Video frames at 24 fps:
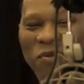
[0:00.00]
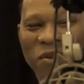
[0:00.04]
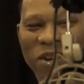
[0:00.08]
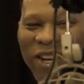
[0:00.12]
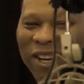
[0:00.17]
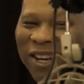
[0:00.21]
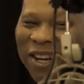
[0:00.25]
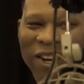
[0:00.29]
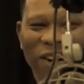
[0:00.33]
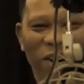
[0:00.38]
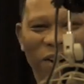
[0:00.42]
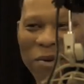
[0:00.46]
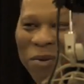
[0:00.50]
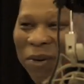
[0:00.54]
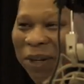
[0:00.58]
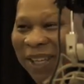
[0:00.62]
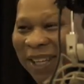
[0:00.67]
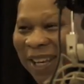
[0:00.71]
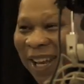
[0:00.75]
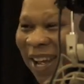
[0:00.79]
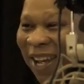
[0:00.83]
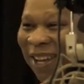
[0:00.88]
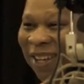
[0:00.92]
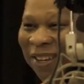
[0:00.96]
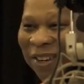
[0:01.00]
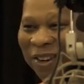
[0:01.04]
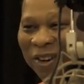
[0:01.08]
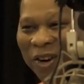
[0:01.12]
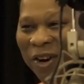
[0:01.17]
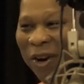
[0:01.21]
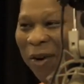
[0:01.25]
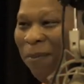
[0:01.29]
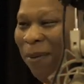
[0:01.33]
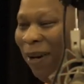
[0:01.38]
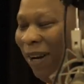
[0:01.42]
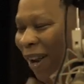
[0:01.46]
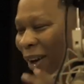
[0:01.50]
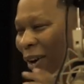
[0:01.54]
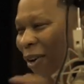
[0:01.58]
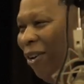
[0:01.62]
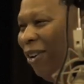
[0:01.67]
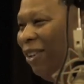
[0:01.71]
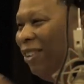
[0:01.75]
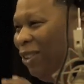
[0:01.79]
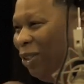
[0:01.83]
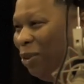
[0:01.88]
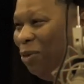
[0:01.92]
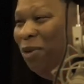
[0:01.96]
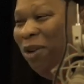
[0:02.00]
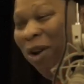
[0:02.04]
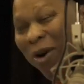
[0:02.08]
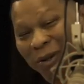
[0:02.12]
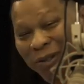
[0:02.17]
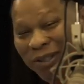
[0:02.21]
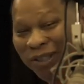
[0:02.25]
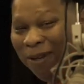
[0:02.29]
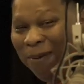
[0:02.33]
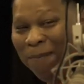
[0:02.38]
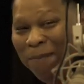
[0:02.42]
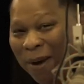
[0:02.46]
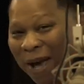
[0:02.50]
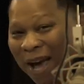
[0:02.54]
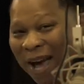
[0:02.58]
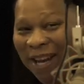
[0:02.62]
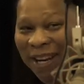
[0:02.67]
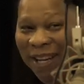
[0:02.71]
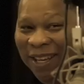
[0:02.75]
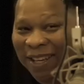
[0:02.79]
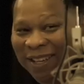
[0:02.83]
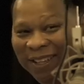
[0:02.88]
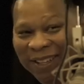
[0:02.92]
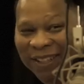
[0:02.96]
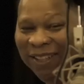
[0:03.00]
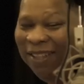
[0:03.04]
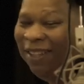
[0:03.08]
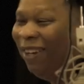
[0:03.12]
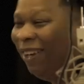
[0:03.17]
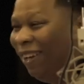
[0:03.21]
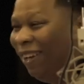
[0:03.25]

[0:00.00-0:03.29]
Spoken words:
We good with that. You heard me? Long as you know somebody here.